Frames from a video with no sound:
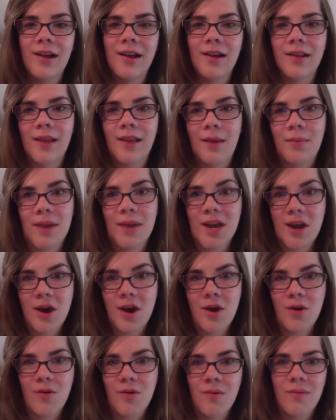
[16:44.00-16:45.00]
let me
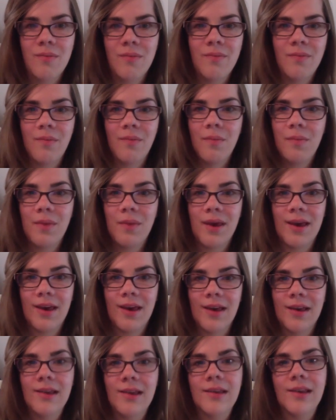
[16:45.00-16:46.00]
know,
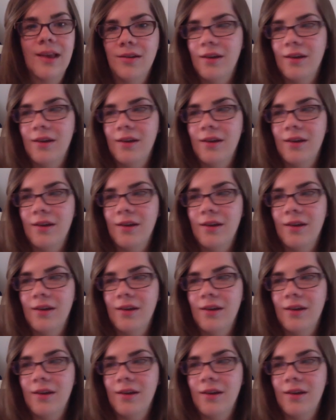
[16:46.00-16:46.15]
because